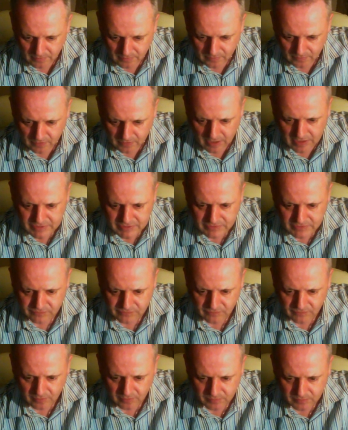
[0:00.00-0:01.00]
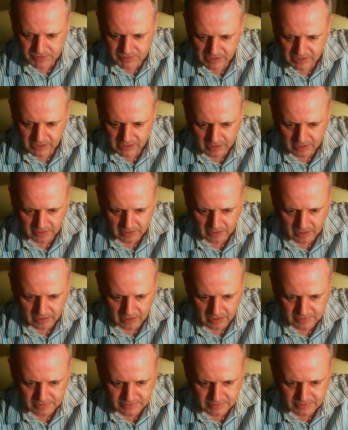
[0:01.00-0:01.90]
that of the Humpty Hillhead